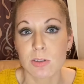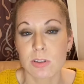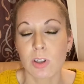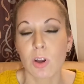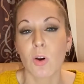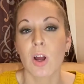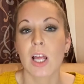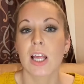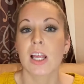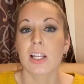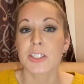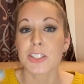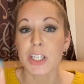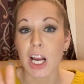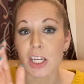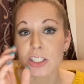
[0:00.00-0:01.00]
So
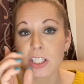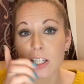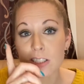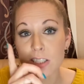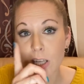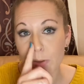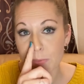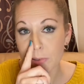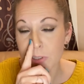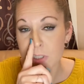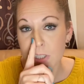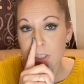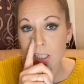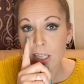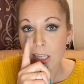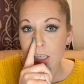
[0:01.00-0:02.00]
Josh does that, puts,
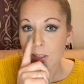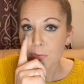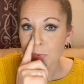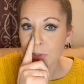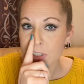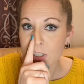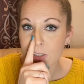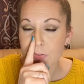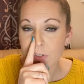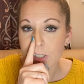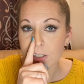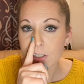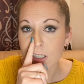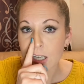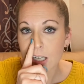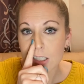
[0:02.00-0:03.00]
puts his
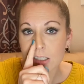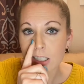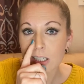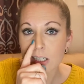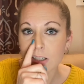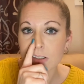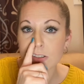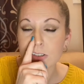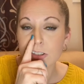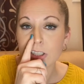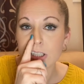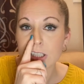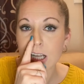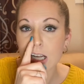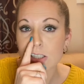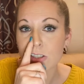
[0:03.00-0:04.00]
finger on Eric's good
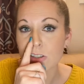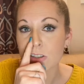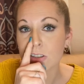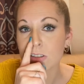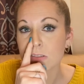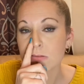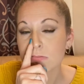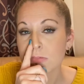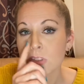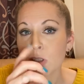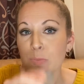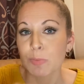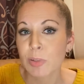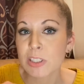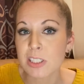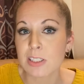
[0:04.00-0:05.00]
nostril,
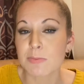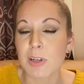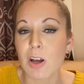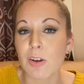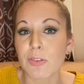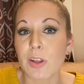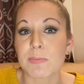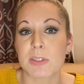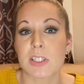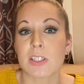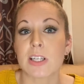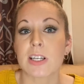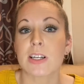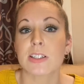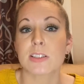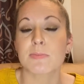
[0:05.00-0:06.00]
puts his mouth up to
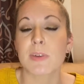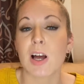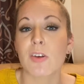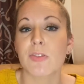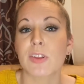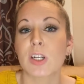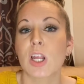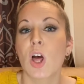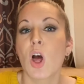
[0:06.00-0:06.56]
Eric's mouth and